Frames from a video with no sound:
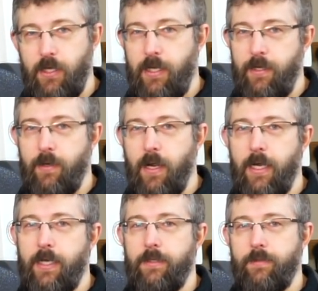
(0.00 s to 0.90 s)
in
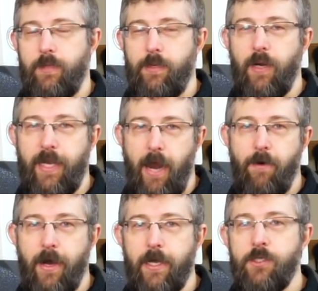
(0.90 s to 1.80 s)
my
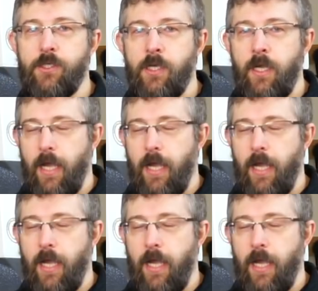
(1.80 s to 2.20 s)
garage,